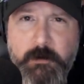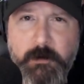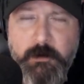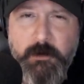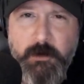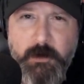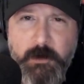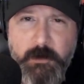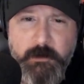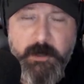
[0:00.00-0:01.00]

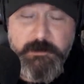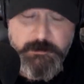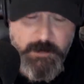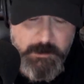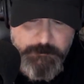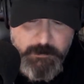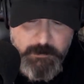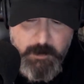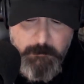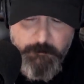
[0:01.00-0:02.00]
Uh, actually, not even a
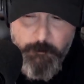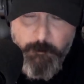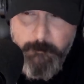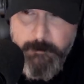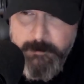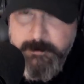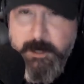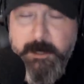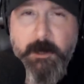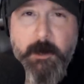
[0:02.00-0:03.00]
day before, the day
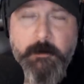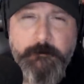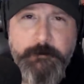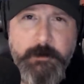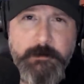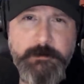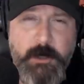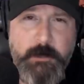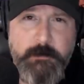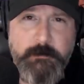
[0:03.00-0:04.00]
of, they
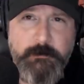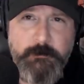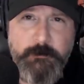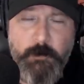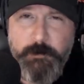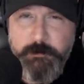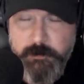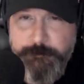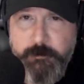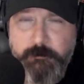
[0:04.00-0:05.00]
decided to go in a
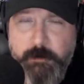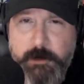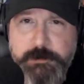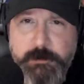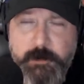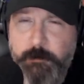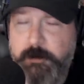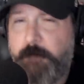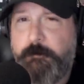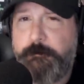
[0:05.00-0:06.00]
different direction that we
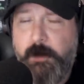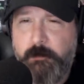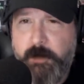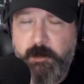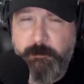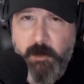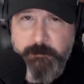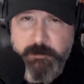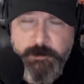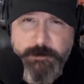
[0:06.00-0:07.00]
never found out about
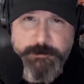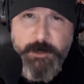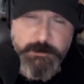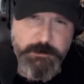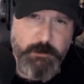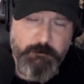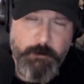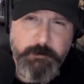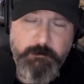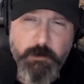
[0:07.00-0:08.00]
because Edge
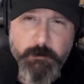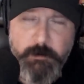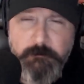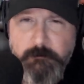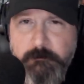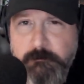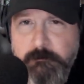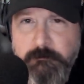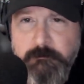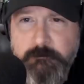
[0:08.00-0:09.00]
interrupted Roman.
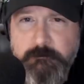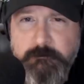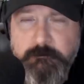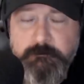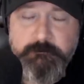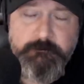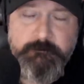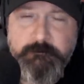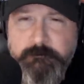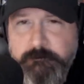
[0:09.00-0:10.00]

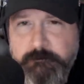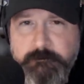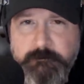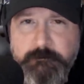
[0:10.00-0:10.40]
Schwarzenegger says, What does it